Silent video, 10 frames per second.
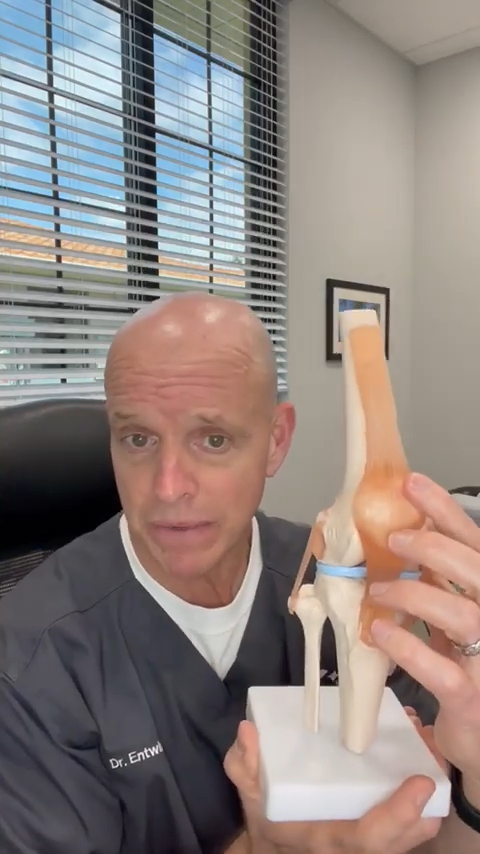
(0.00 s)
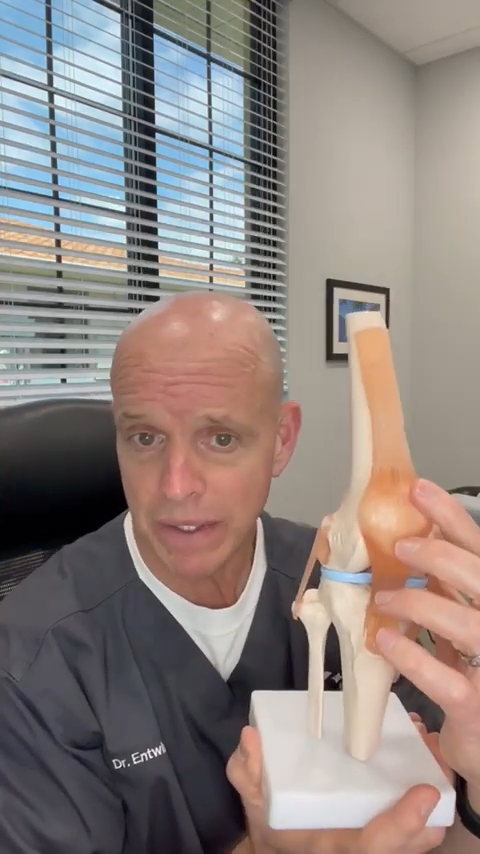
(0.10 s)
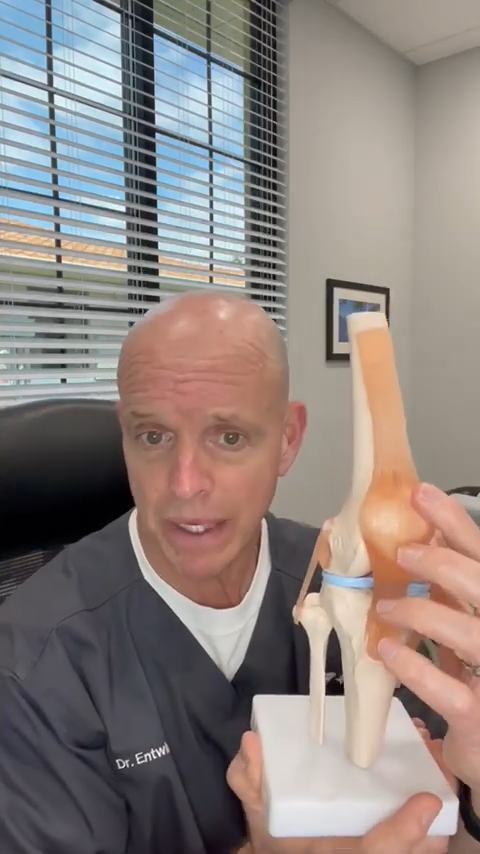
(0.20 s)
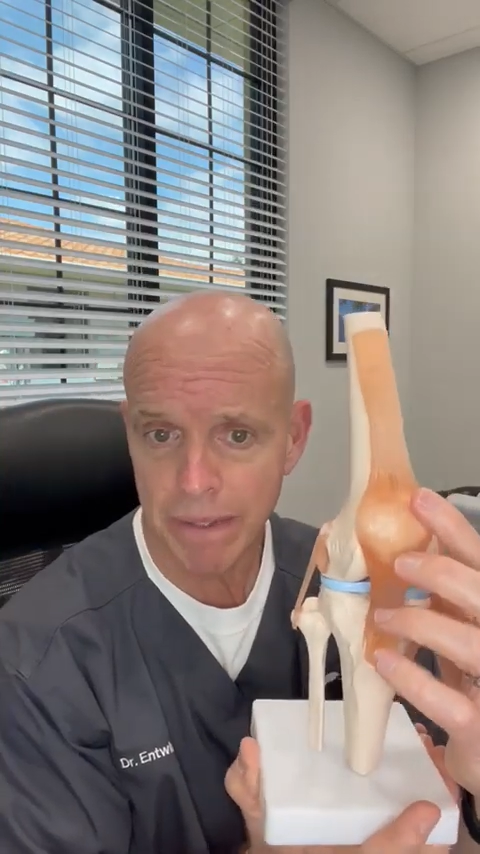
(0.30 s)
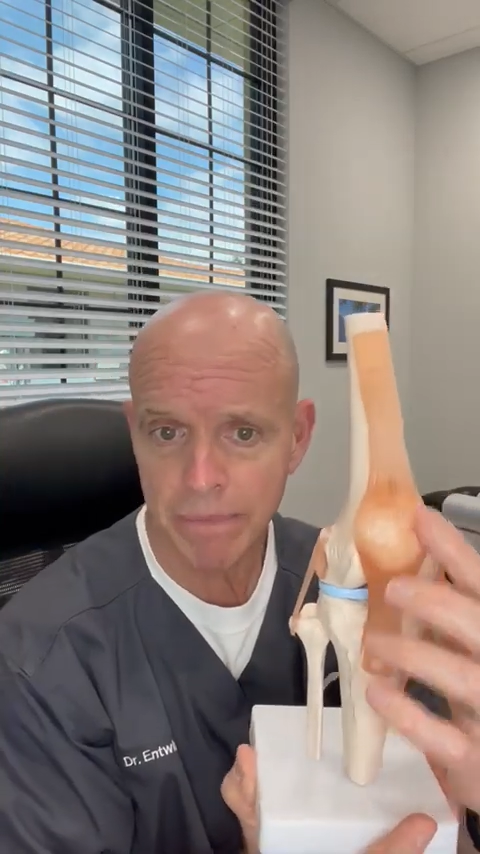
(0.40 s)

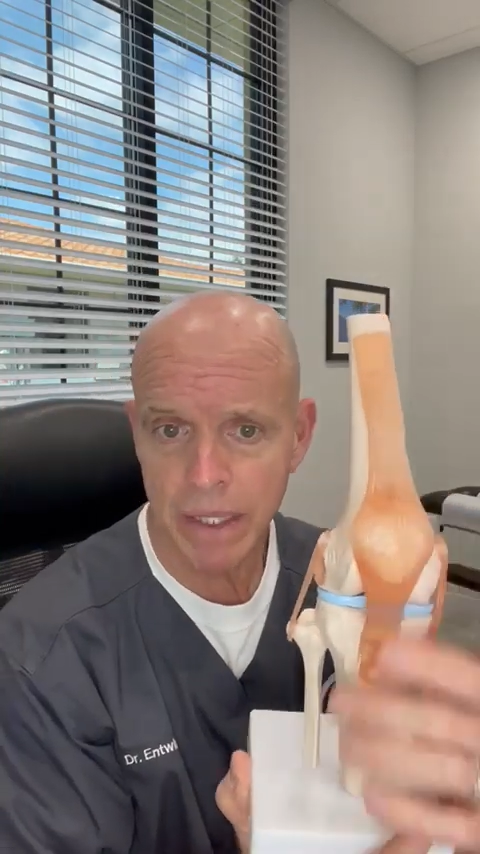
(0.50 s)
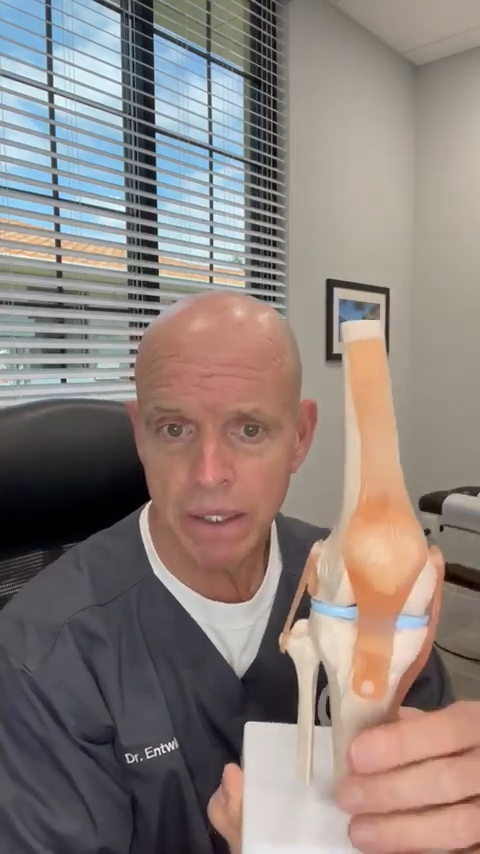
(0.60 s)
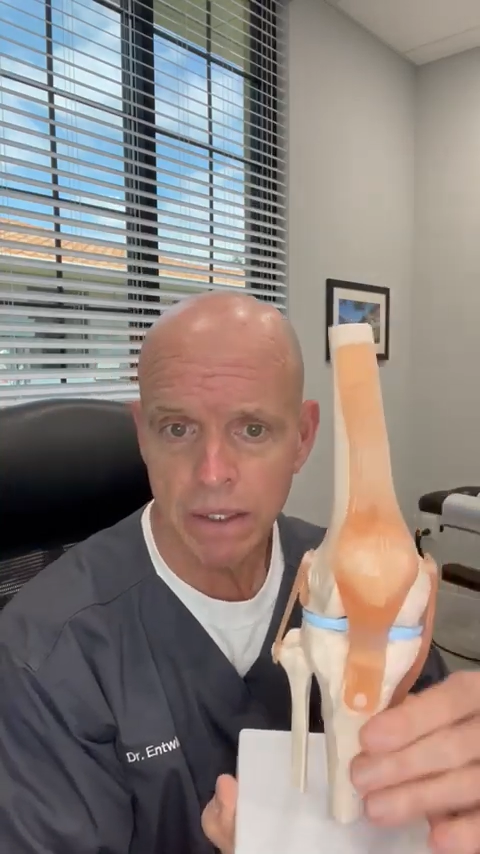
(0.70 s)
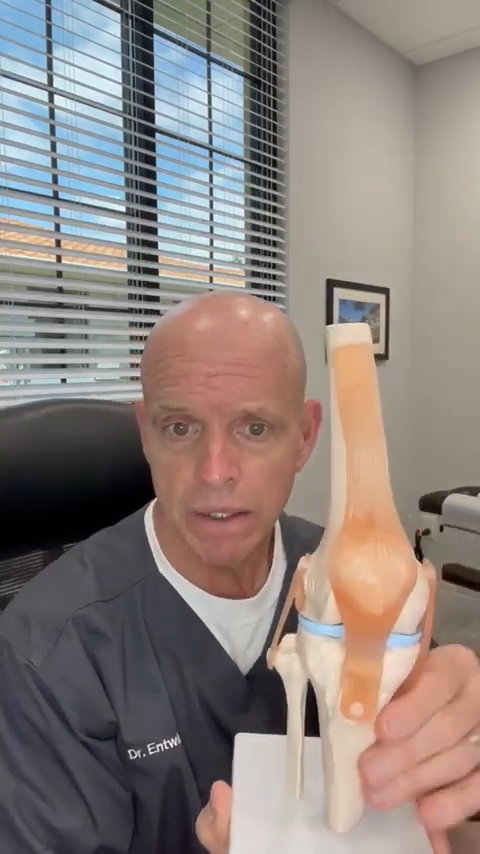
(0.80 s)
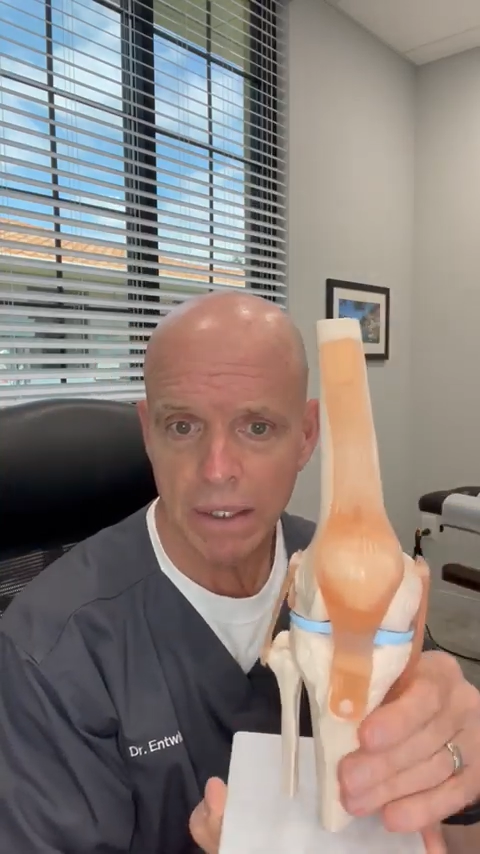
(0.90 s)
Okay,
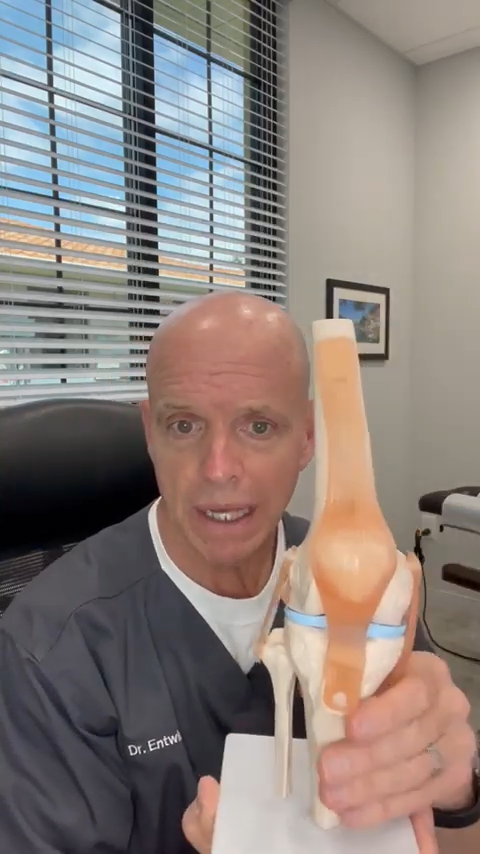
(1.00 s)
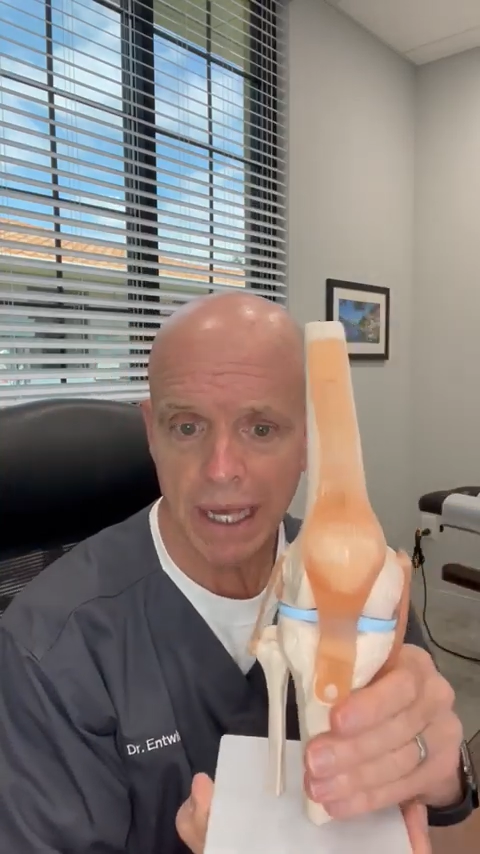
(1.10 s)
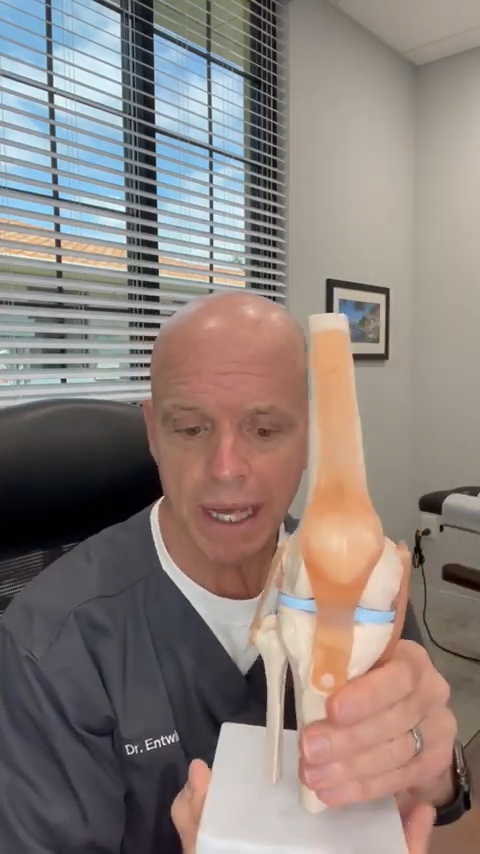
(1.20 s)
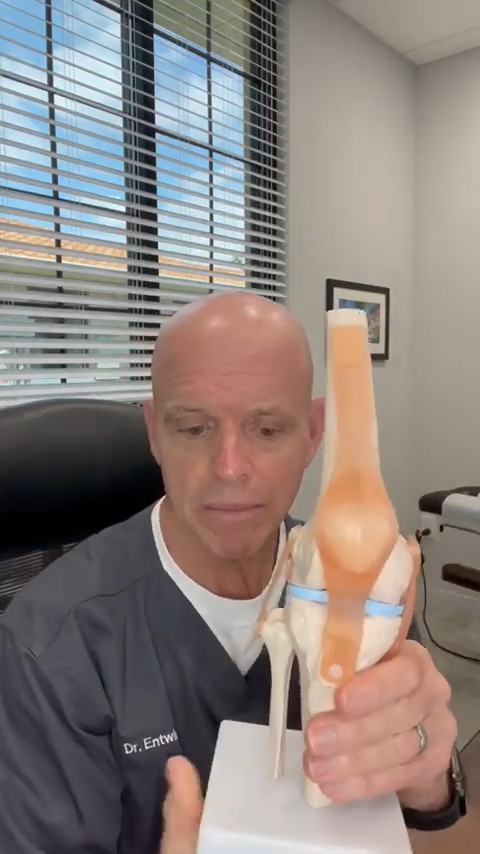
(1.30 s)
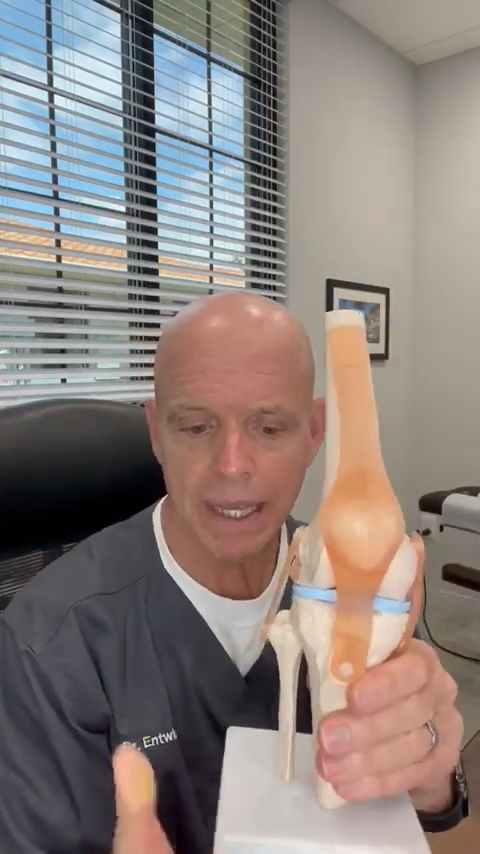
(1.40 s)

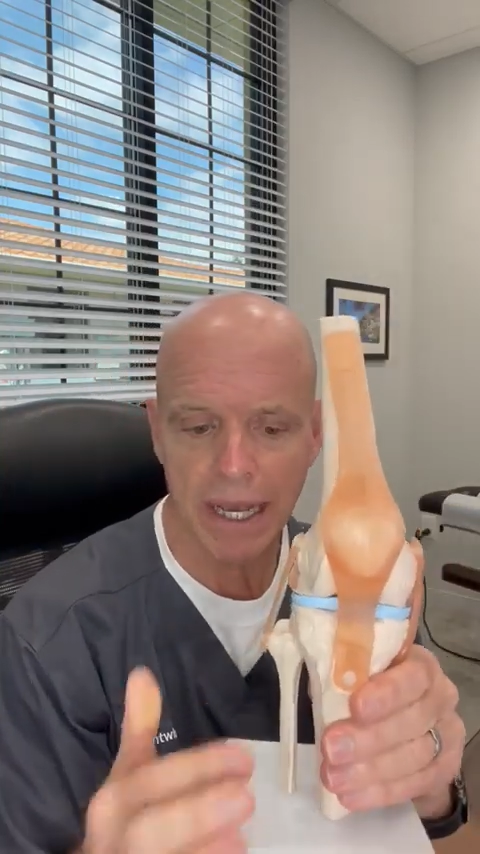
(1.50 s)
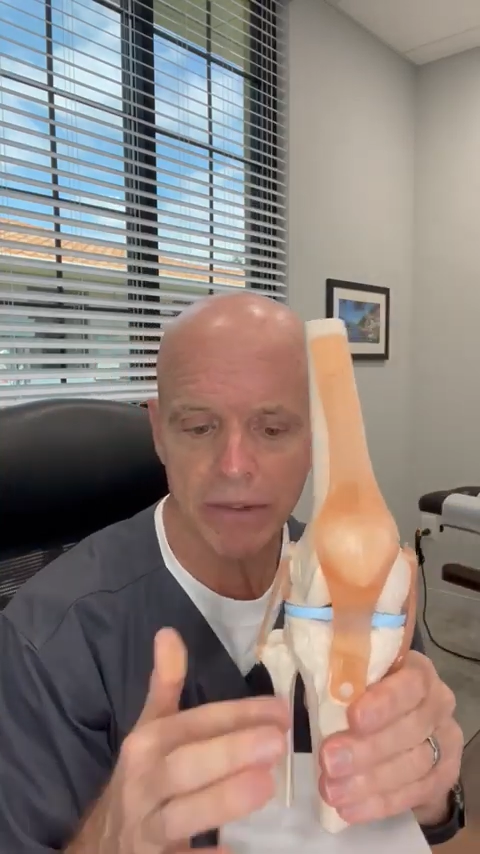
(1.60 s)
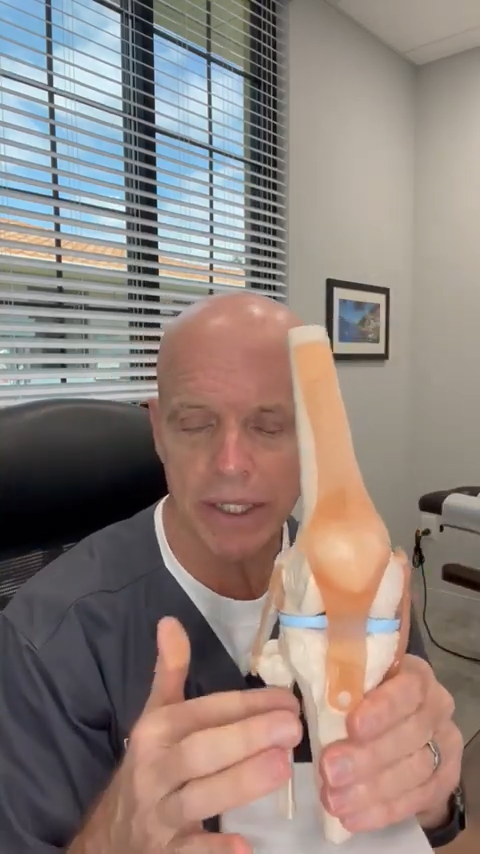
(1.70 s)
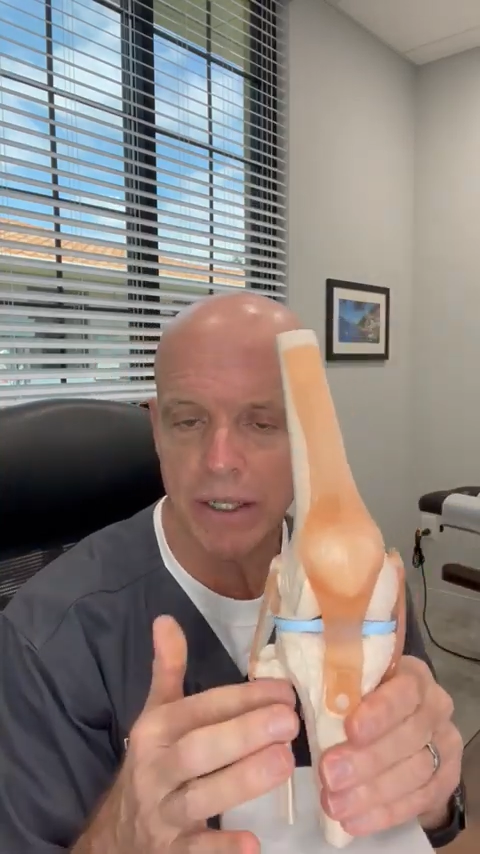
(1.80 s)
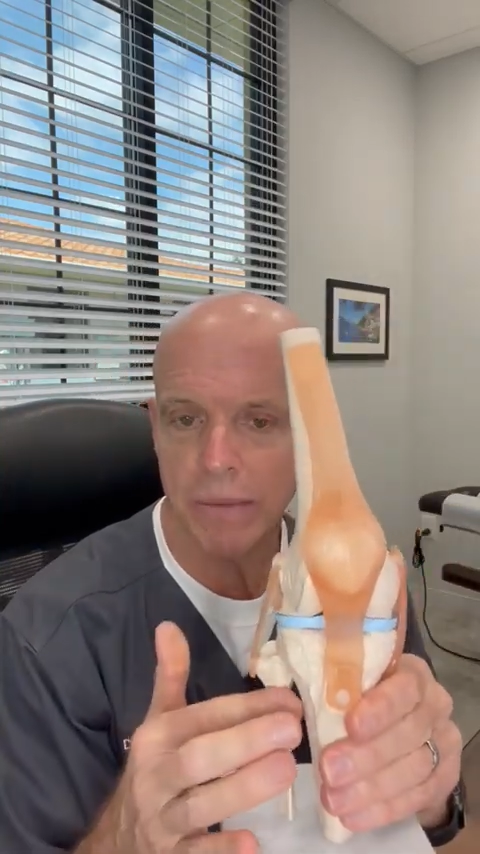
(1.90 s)
out
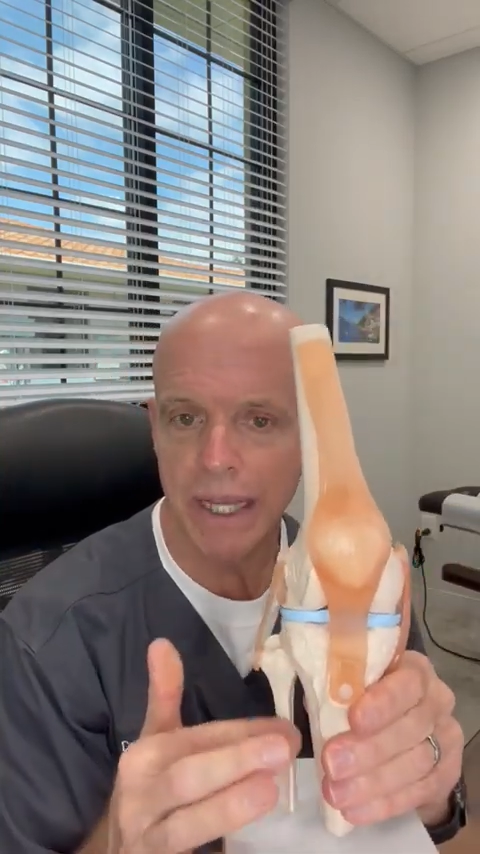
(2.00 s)
here we